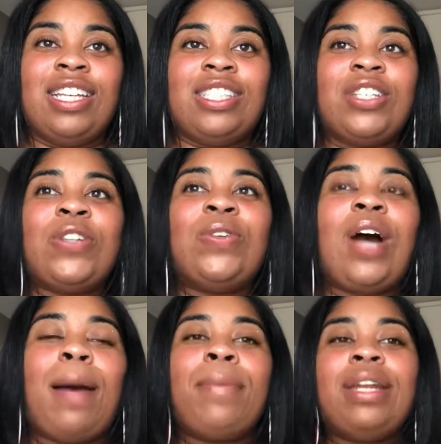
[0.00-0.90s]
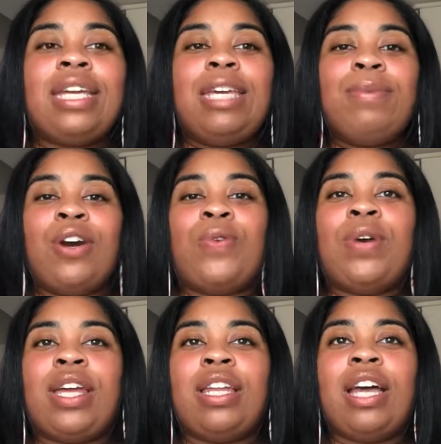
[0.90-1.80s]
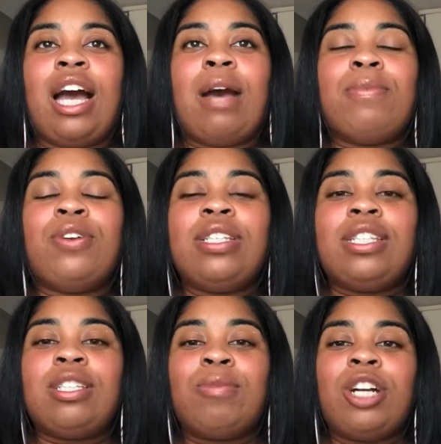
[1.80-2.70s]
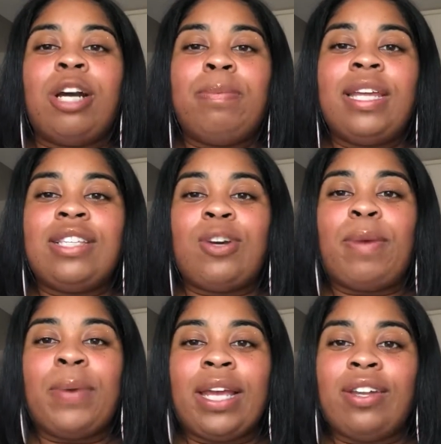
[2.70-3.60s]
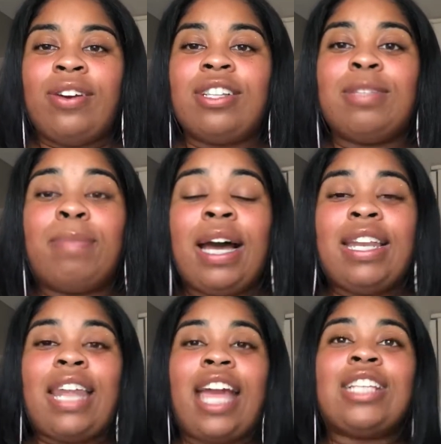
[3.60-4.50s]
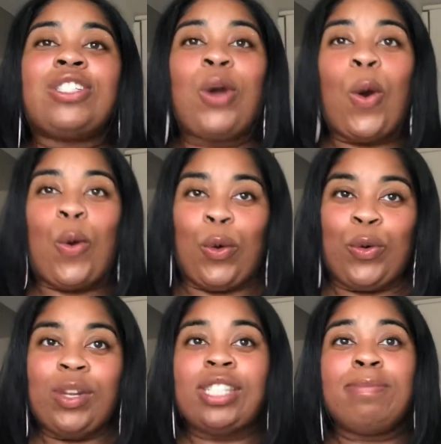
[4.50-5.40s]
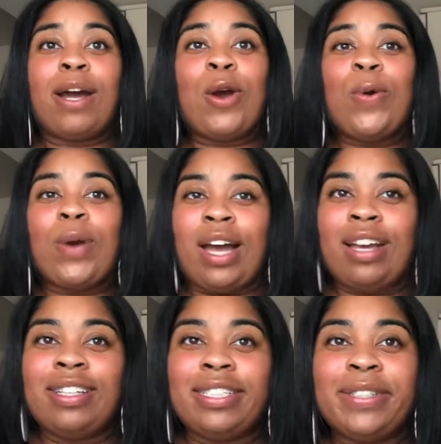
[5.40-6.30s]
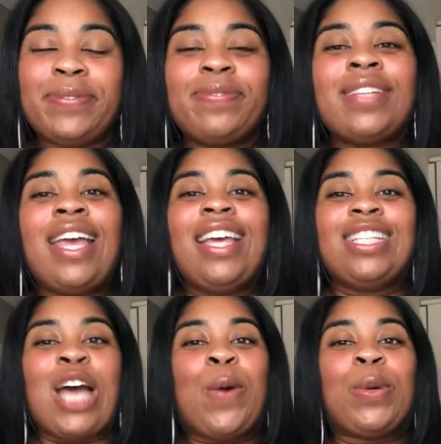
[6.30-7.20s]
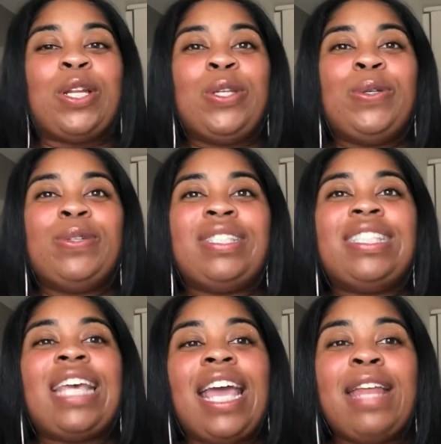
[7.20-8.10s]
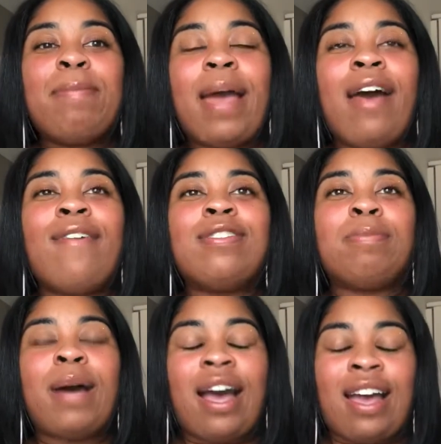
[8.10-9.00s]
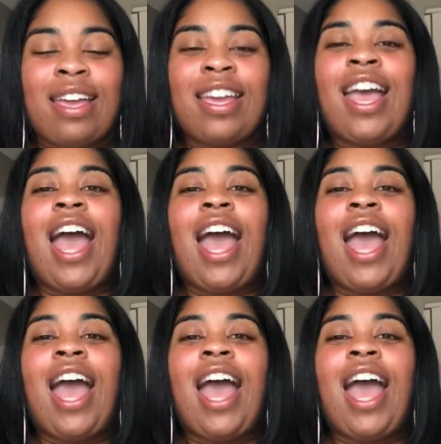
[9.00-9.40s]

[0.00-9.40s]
So I'm going to keep going. You're going to see some more updates on my weight loss. My next goal, this is my goal, guys. So I want to lose 10 pounds by